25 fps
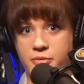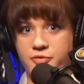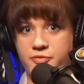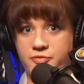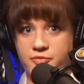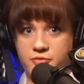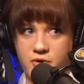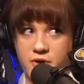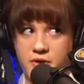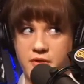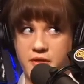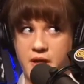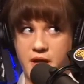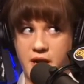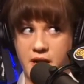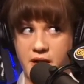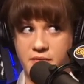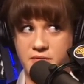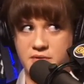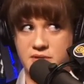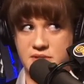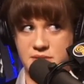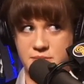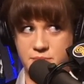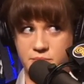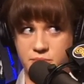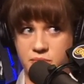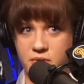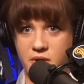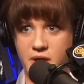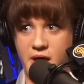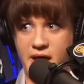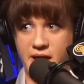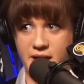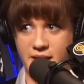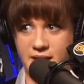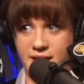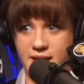Before that, I was
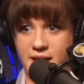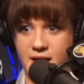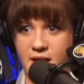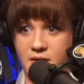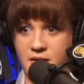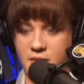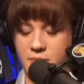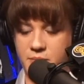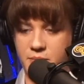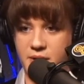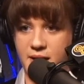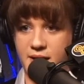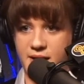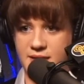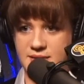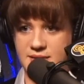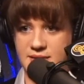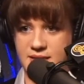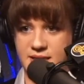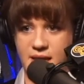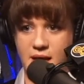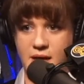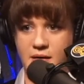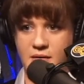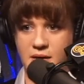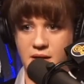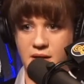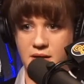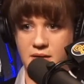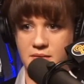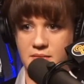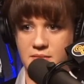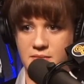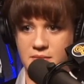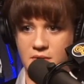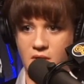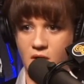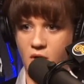blacking out and passing out at
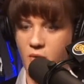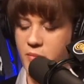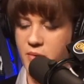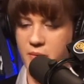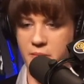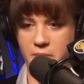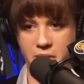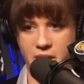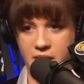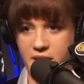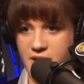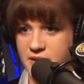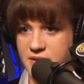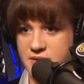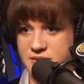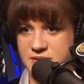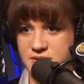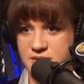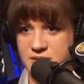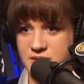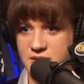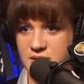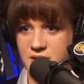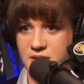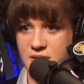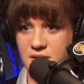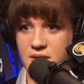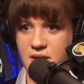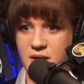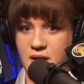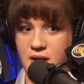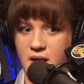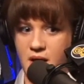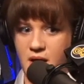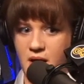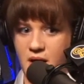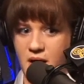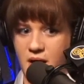open mics.
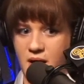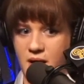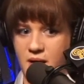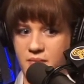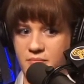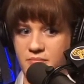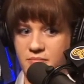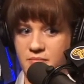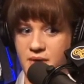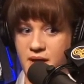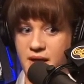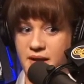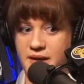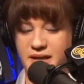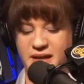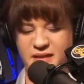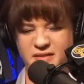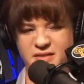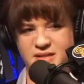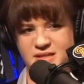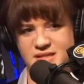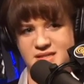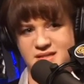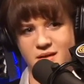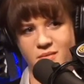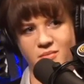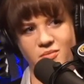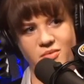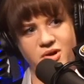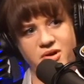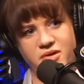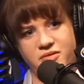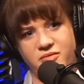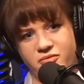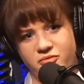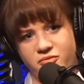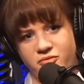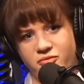And even
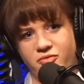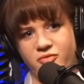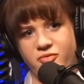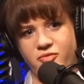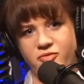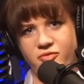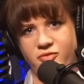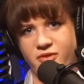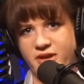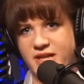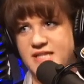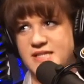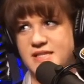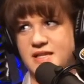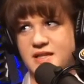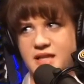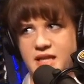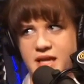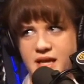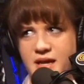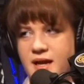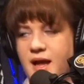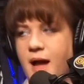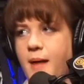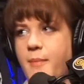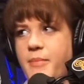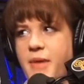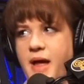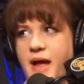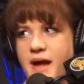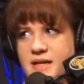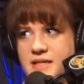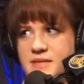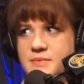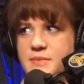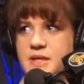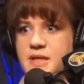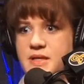someone recently, it got back
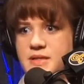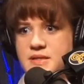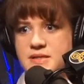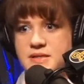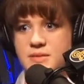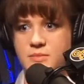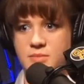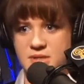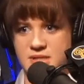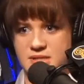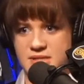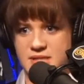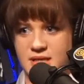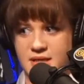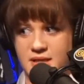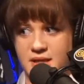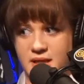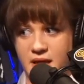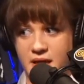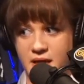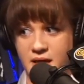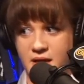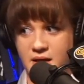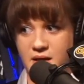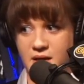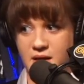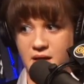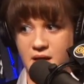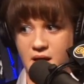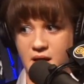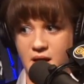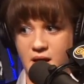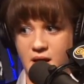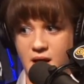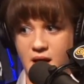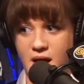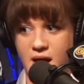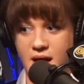to me that someone said, like,
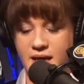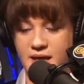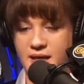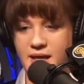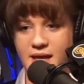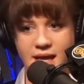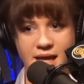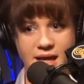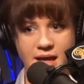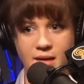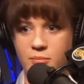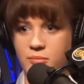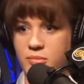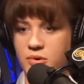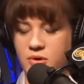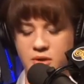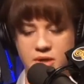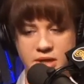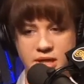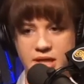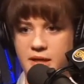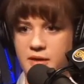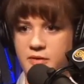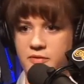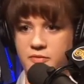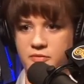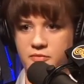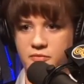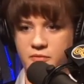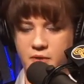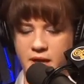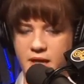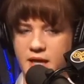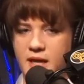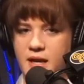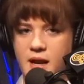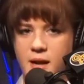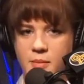I cannot believe
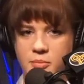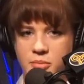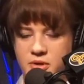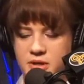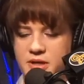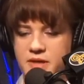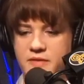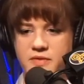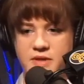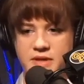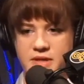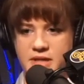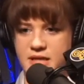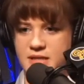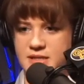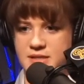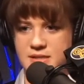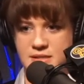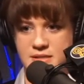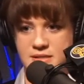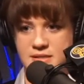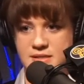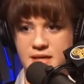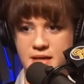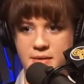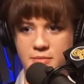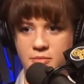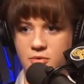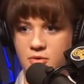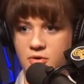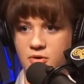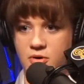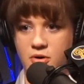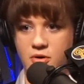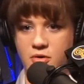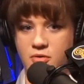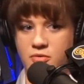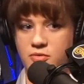that that's the same
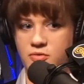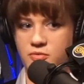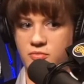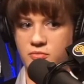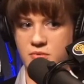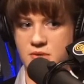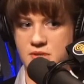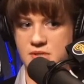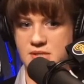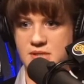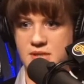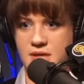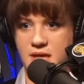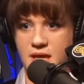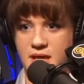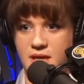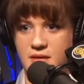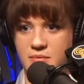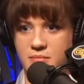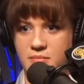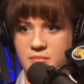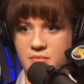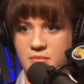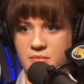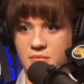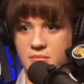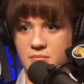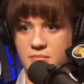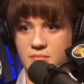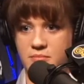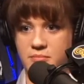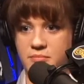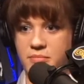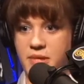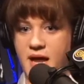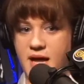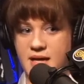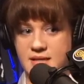girl who was like
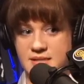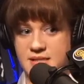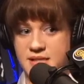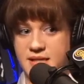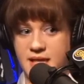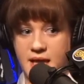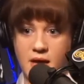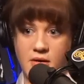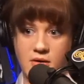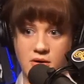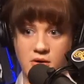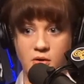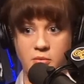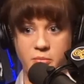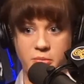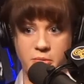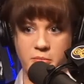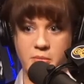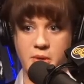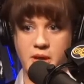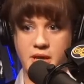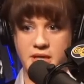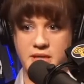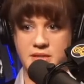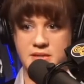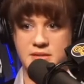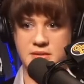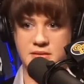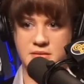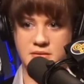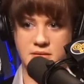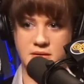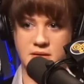passing out at open mics.